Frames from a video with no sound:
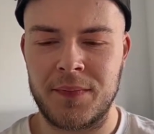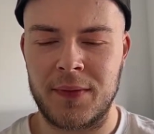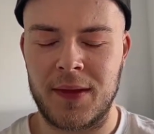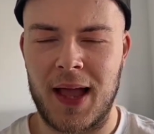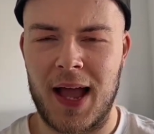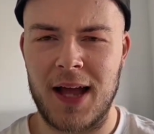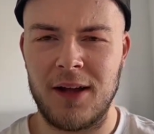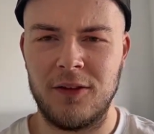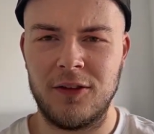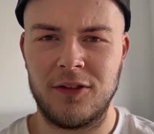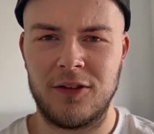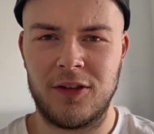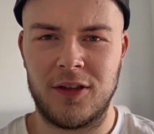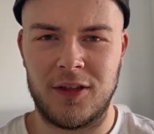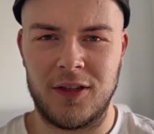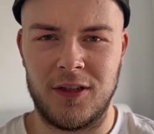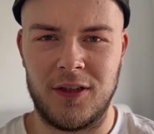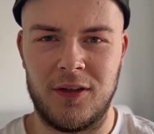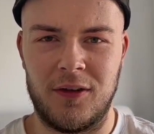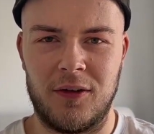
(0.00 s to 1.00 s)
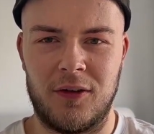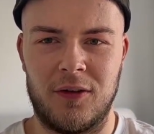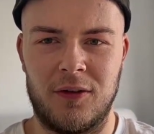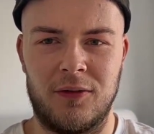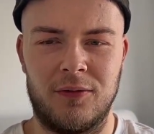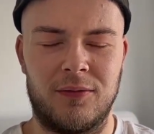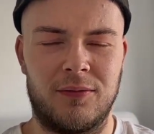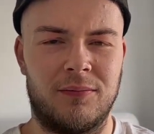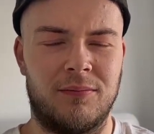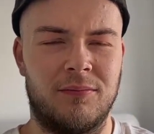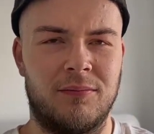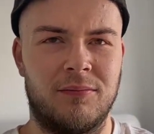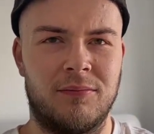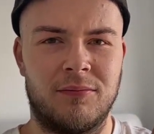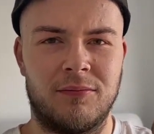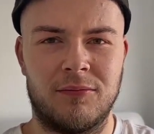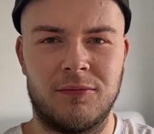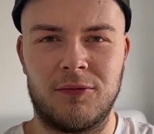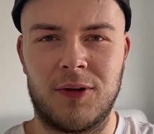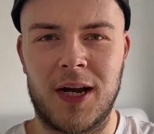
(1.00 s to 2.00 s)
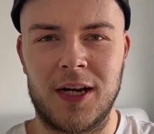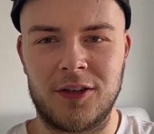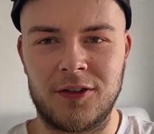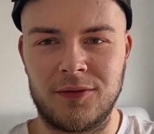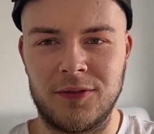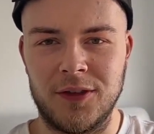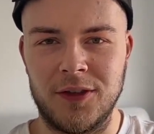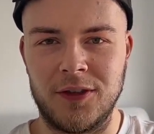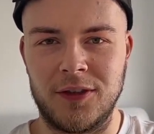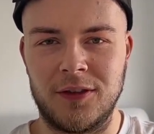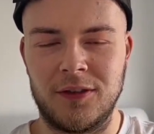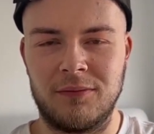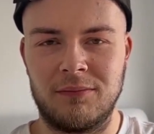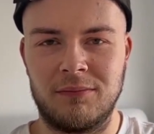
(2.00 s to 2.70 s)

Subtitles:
Outside of Rashford,